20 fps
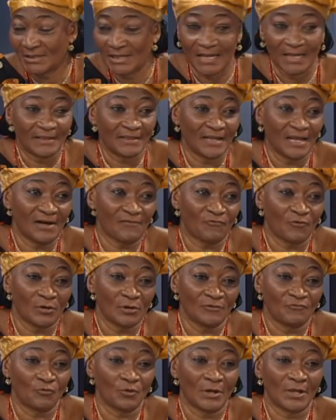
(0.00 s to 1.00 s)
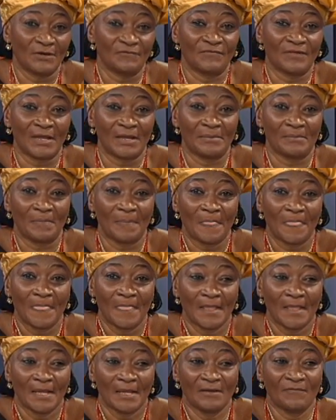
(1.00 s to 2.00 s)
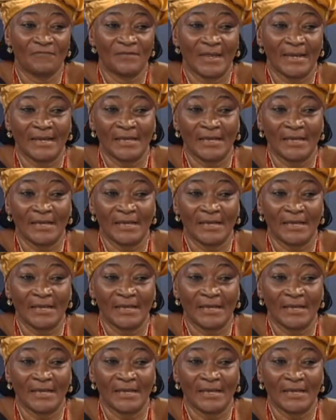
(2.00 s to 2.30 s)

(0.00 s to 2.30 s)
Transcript: And therefore, if we give them, if they're